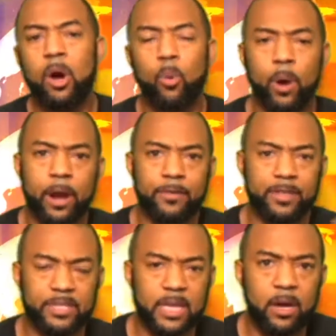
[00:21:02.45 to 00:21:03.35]
where the
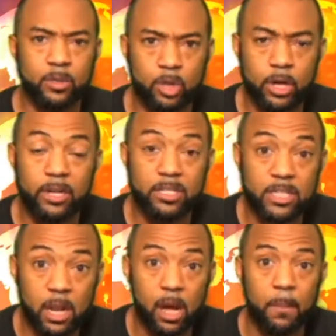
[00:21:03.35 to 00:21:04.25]
sales are going to
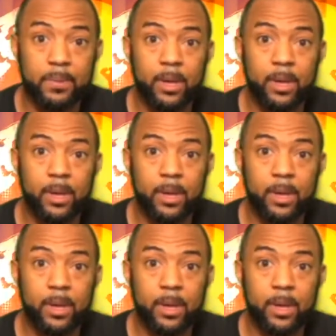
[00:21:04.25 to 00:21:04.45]
slump.